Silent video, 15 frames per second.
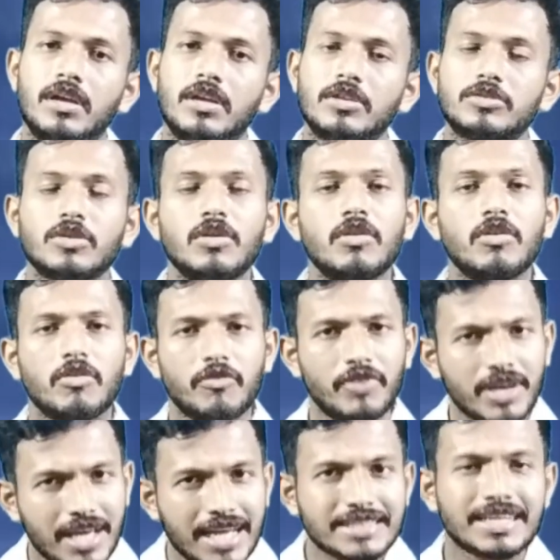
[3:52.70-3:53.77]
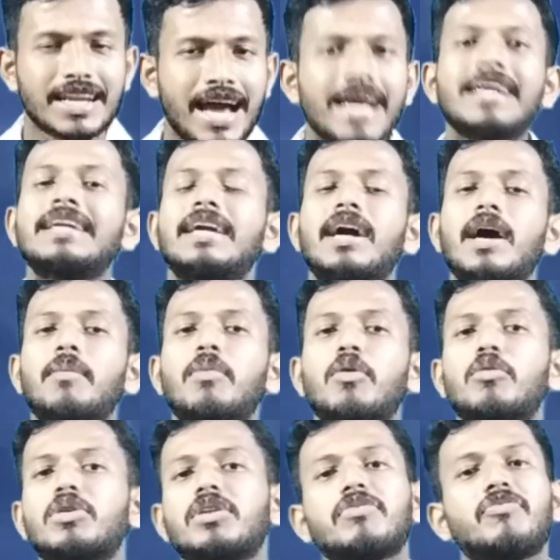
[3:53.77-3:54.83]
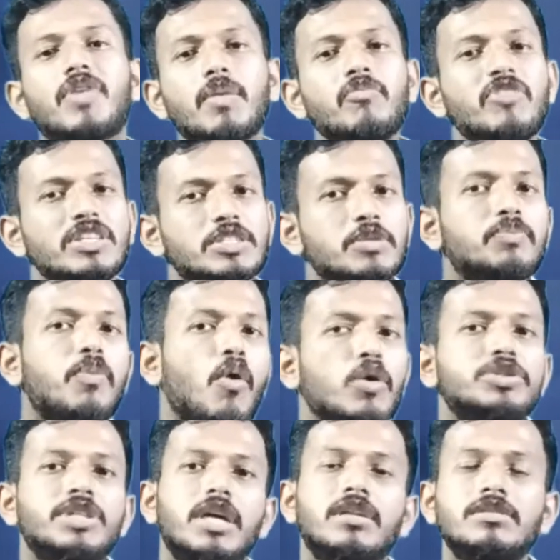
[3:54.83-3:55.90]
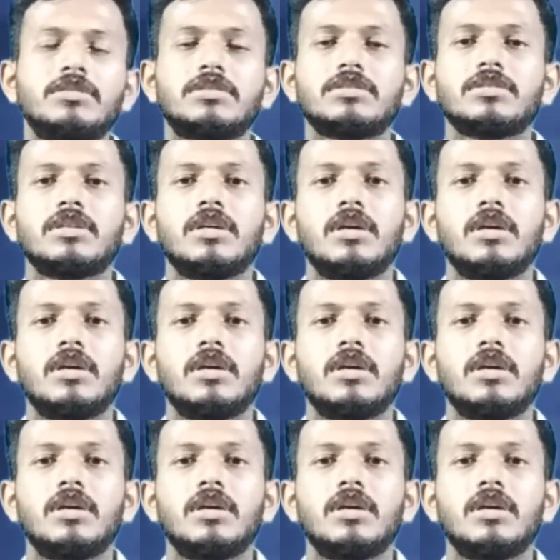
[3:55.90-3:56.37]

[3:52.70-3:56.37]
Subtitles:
So, we get an idea about from which portions